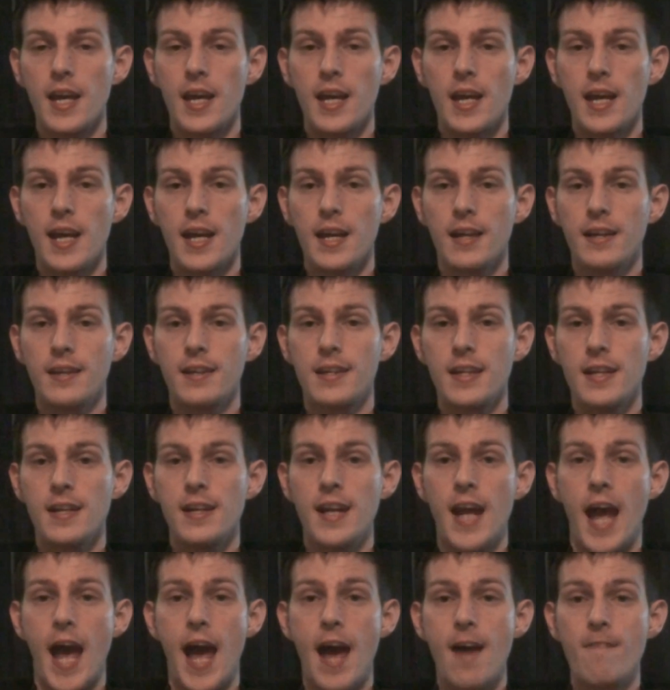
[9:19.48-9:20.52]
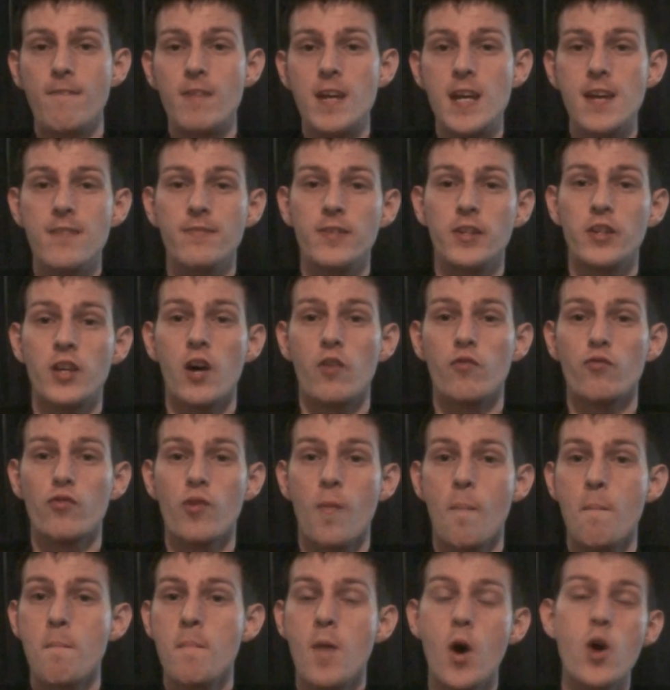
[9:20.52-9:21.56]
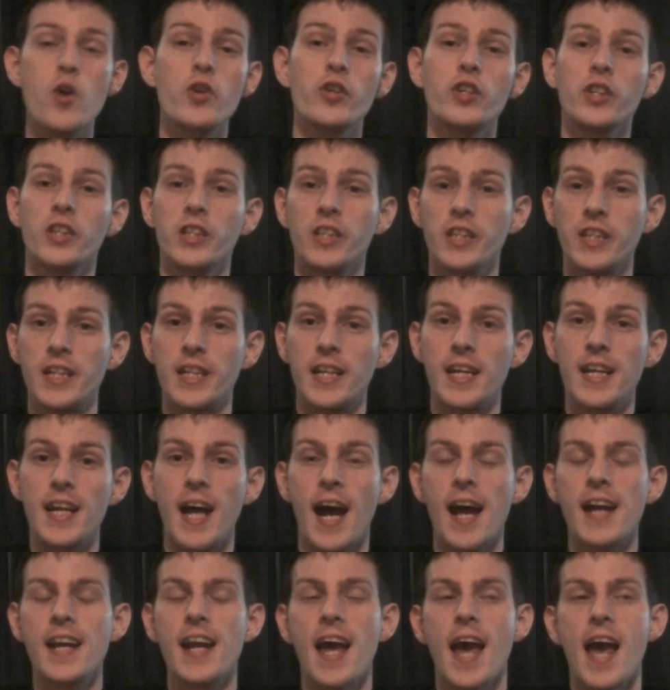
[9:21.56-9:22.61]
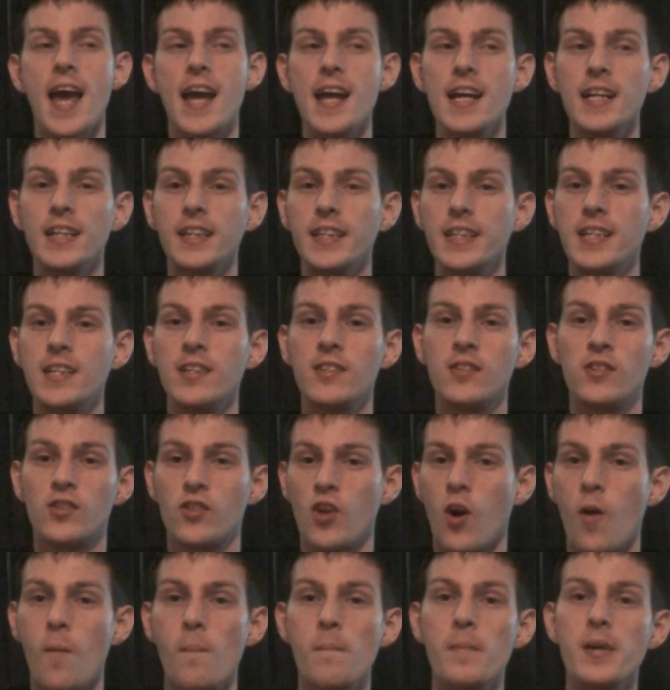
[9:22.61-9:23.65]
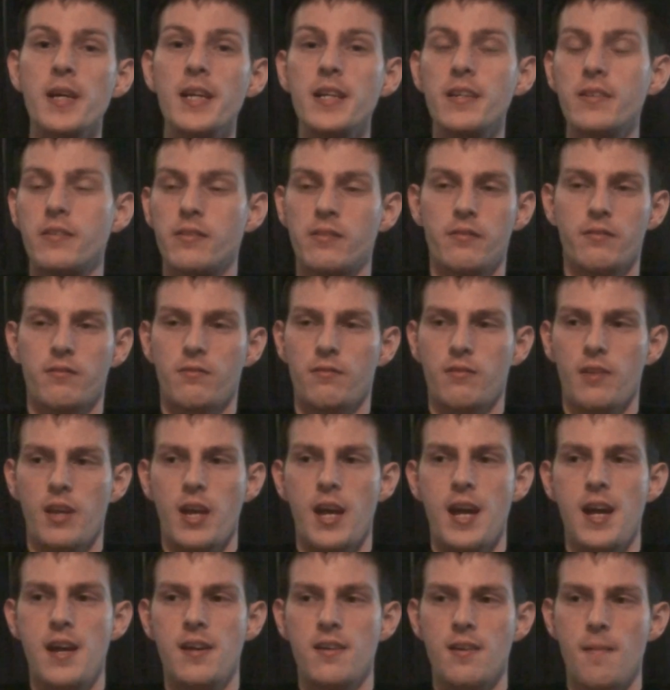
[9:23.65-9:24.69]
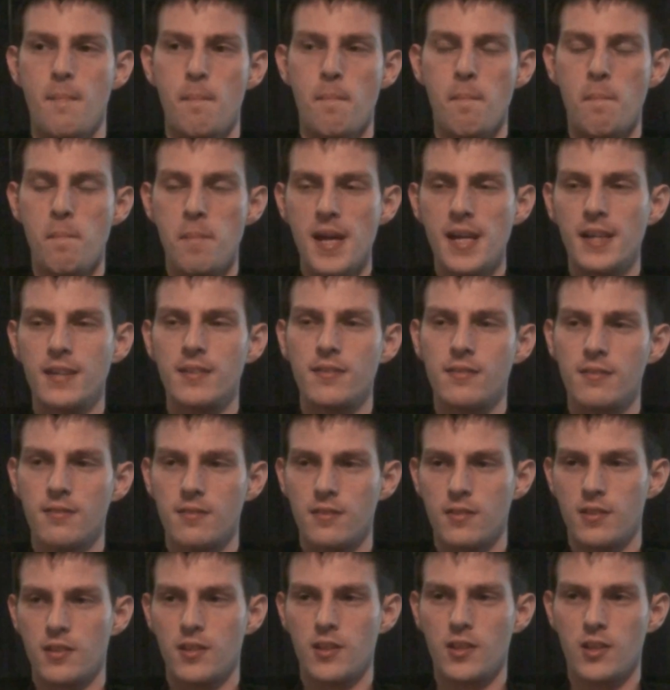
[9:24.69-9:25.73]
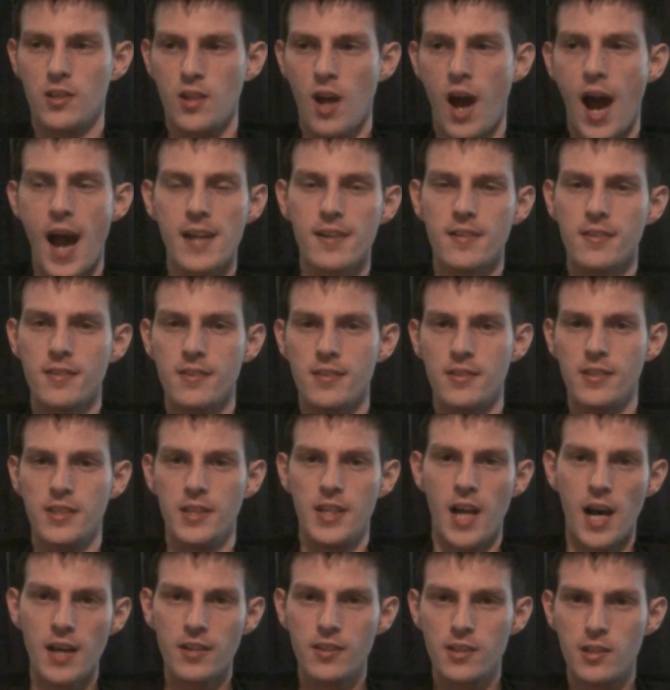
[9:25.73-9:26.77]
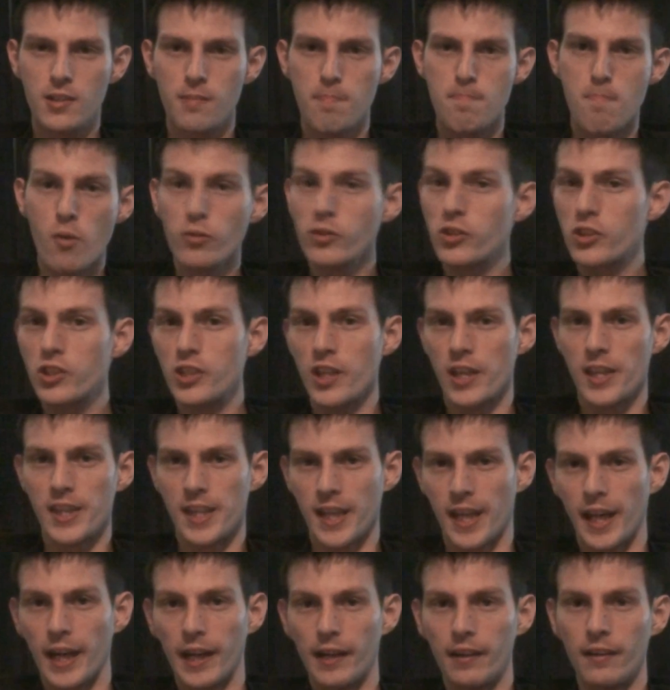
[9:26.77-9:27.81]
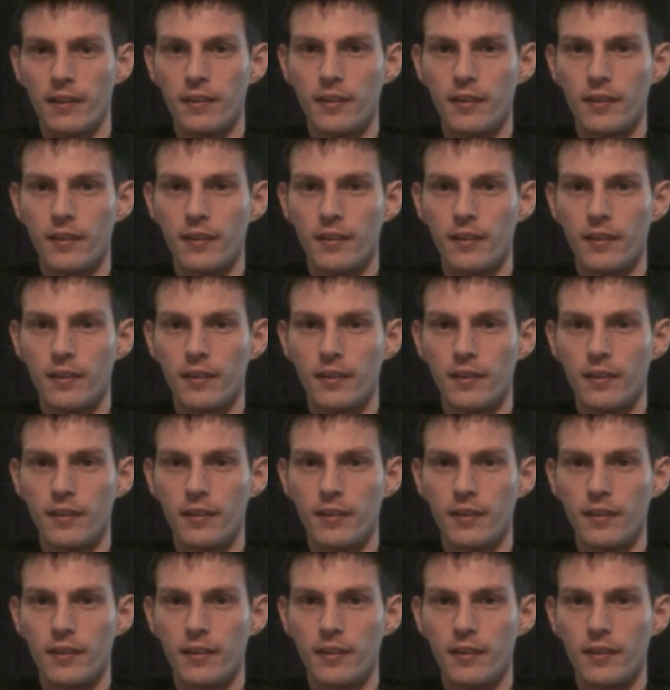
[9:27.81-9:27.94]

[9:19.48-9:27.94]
it didn't have even remotely. It had aliens, zombies, and a big Titan dust monster thing.